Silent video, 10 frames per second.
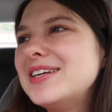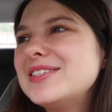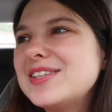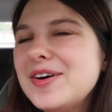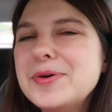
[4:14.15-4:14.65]

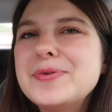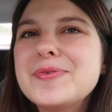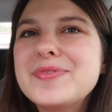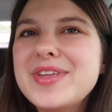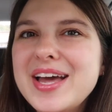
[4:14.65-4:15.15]
So
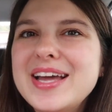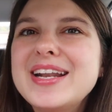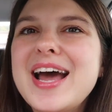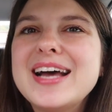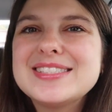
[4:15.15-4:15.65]

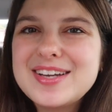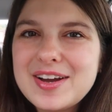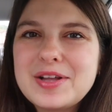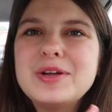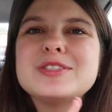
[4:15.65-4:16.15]
then, as it
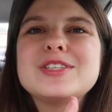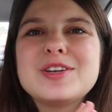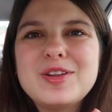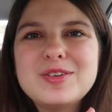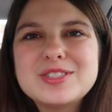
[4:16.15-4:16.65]
got closer
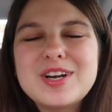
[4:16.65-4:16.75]
and closer,